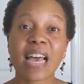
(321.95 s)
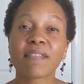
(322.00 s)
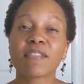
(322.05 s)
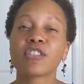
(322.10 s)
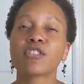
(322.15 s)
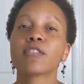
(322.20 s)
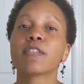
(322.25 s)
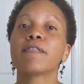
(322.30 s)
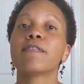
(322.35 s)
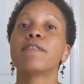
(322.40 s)

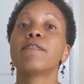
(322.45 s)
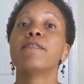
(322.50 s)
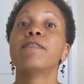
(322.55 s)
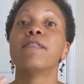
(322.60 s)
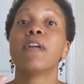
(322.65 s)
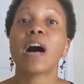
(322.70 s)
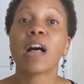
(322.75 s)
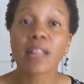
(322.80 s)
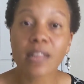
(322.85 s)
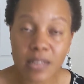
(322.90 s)
having to
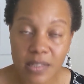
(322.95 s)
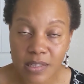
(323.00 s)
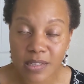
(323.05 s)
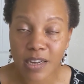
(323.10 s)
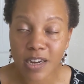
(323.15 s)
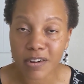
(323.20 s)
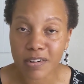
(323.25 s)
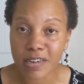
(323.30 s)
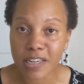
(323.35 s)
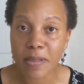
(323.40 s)

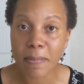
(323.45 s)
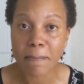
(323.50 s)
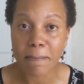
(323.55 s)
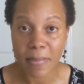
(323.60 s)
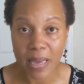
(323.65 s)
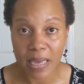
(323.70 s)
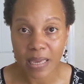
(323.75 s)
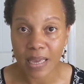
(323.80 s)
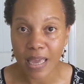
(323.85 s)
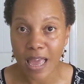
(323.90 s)
voluntarily
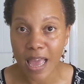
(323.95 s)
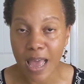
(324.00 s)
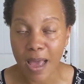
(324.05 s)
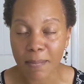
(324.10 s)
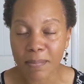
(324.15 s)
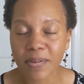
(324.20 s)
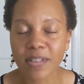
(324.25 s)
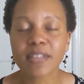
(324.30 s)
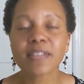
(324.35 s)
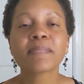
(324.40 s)
make it
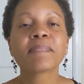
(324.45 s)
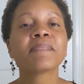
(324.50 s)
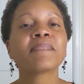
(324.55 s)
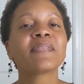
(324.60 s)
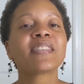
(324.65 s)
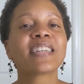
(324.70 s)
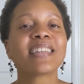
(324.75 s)
happen,